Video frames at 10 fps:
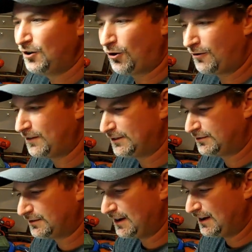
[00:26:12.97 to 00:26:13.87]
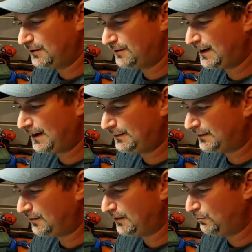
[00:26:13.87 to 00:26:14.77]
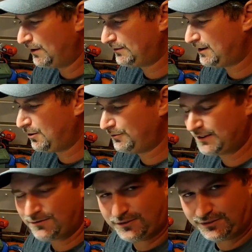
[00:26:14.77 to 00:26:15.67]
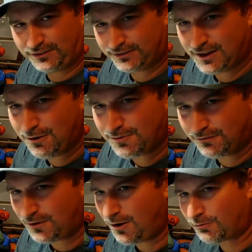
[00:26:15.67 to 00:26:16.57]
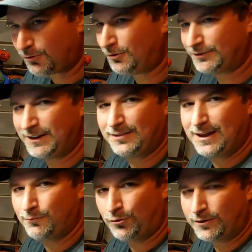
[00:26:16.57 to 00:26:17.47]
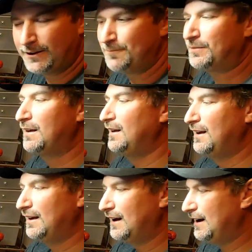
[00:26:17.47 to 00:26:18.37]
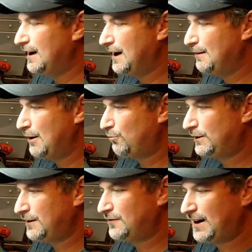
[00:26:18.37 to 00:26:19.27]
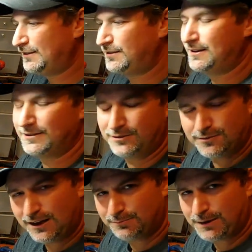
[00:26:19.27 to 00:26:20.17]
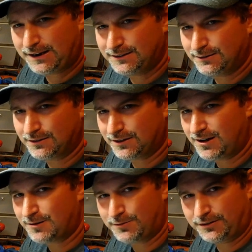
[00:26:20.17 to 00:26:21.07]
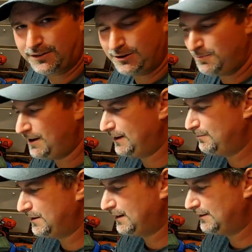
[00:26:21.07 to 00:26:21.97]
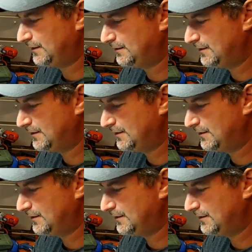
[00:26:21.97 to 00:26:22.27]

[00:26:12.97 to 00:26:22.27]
Or if it's you guys on the West Coast, San Francisco, if the fog rolls in that morning, I really advise against you guys painting at 100% humidity, because